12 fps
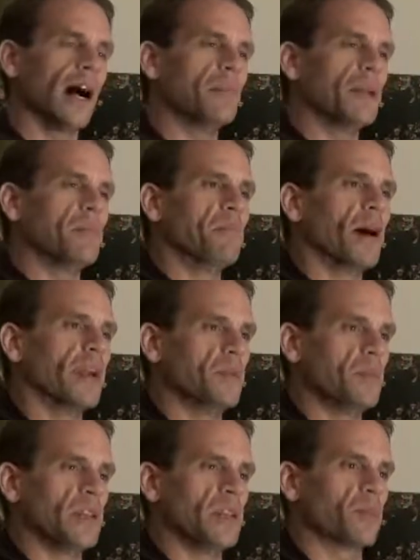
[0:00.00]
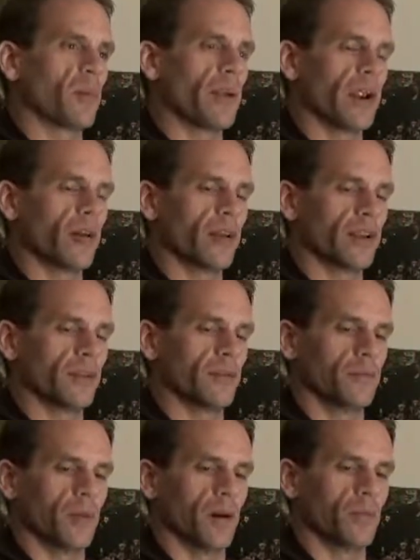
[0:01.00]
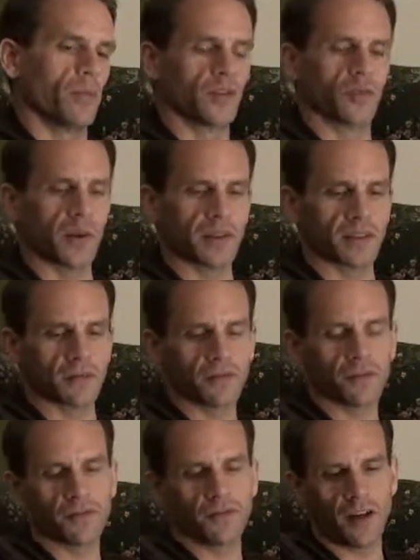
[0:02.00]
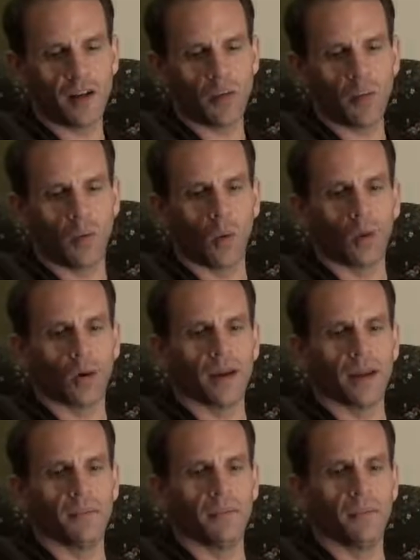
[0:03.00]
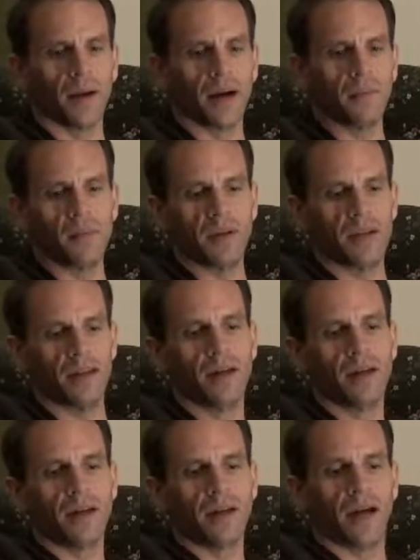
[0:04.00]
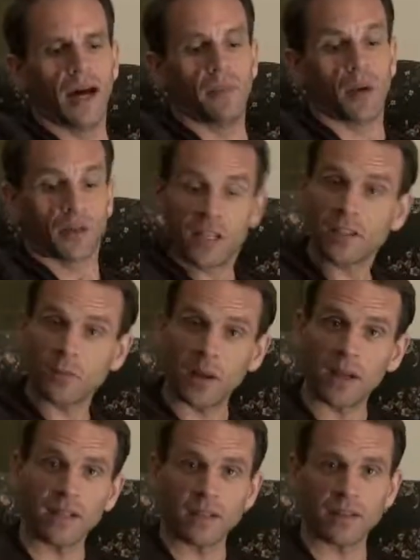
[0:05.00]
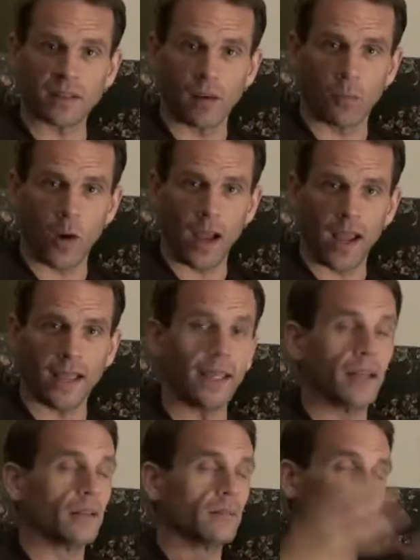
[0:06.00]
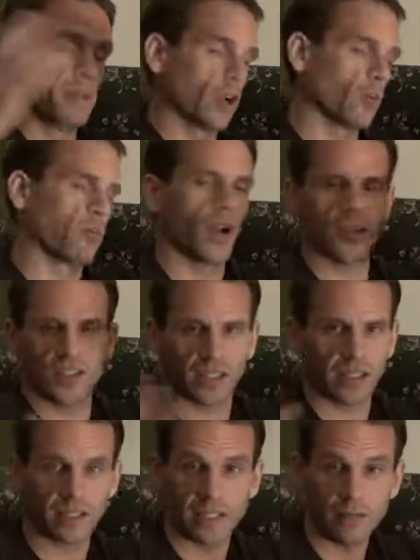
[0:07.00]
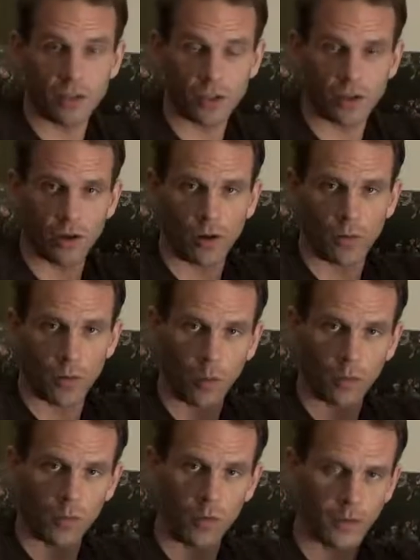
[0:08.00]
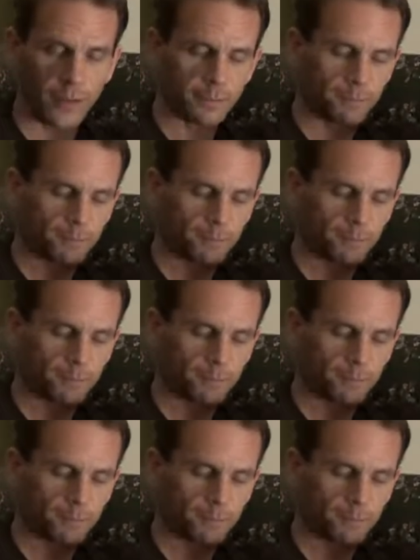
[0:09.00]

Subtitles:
It might be preparing a persuasive film, or it might be participating in some way in a bigger project like a TV show or a movie.